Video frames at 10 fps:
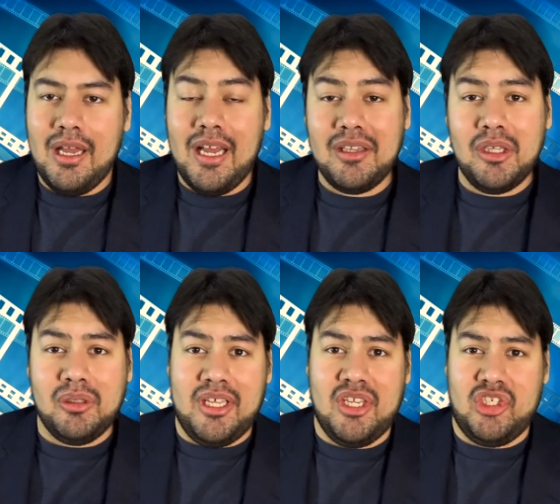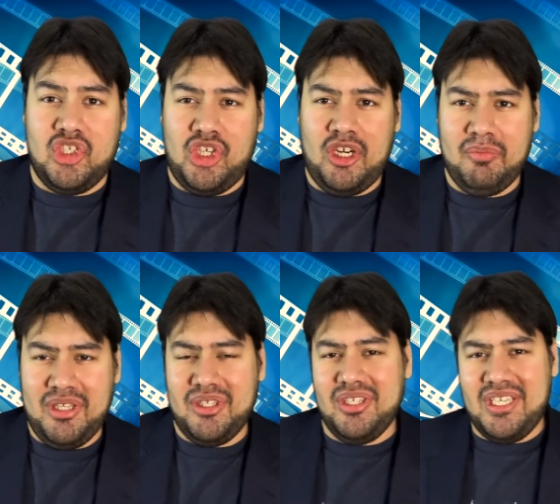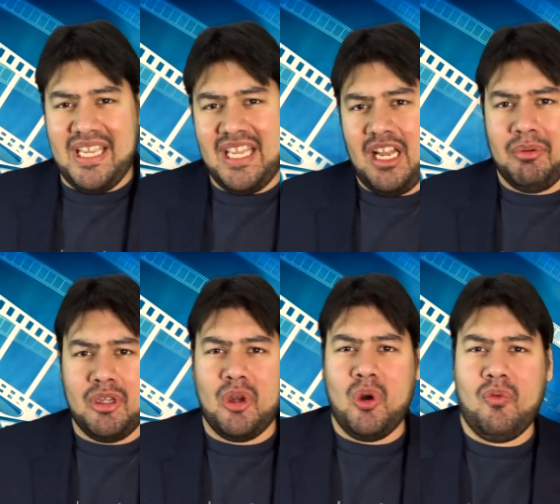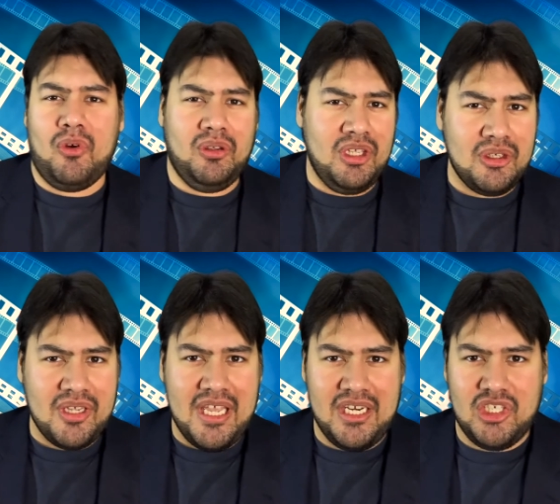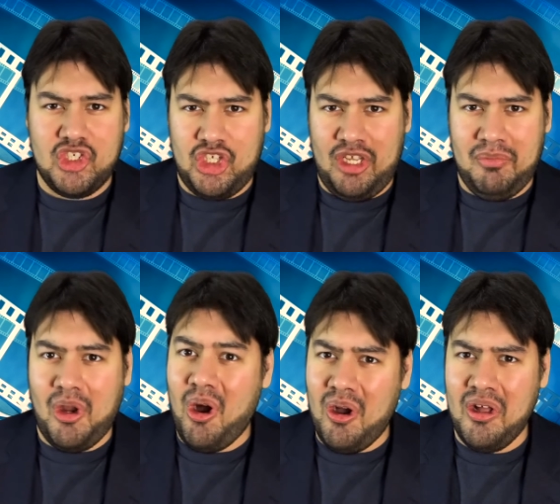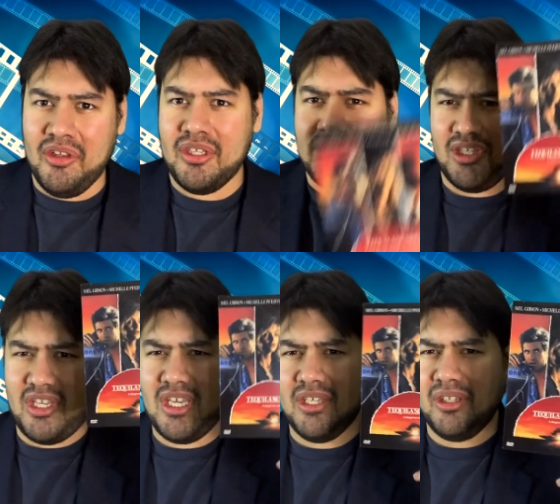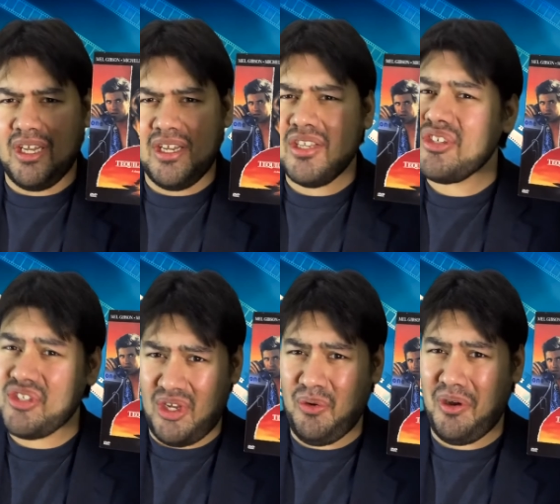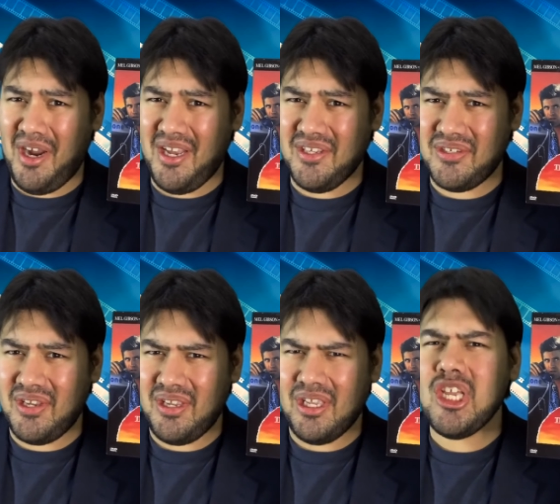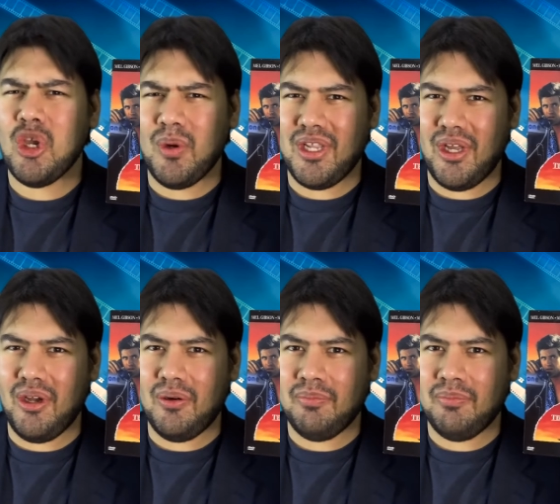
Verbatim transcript: Hello ladies and gentlemen, today I want to go over a little hidden gem called Tequila Sunrise. Here we go.